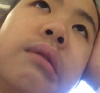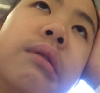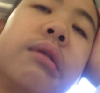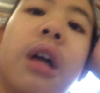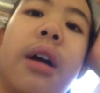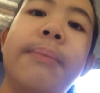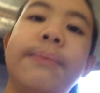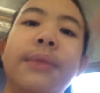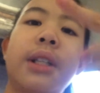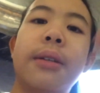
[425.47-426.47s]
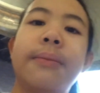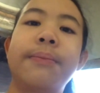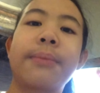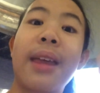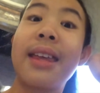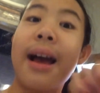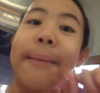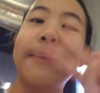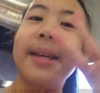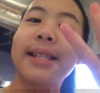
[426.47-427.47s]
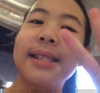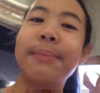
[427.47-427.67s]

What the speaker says: No. So, yeah, peace,